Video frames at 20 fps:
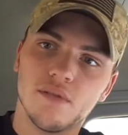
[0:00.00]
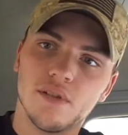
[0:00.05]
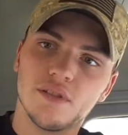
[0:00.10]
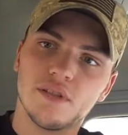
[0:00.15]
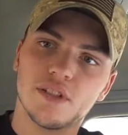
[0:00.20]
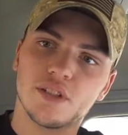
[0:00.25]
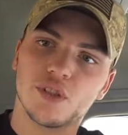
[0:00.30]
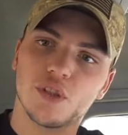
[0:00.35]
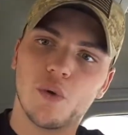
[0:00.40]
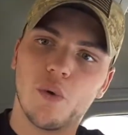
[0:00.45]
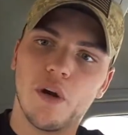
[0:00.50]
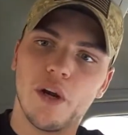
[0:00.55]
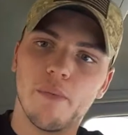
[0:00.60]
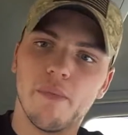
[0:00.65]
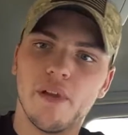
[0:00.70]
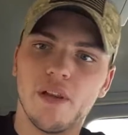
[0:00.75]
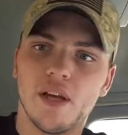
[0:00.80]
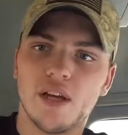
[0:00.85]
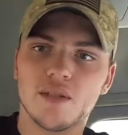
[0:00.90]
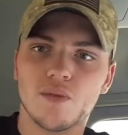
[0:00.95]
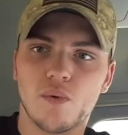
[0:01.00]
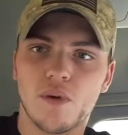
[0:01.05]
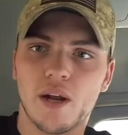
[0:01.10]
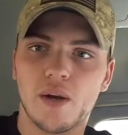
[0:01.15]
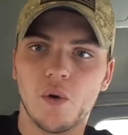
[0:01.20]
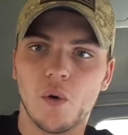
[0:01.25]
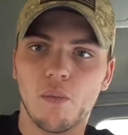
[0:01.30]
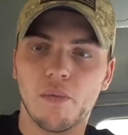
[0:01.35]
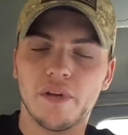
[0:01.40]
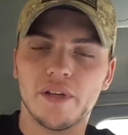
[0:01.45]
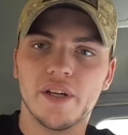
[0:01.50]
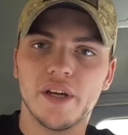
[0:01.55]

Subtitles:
that's actually quite a bit less what I normally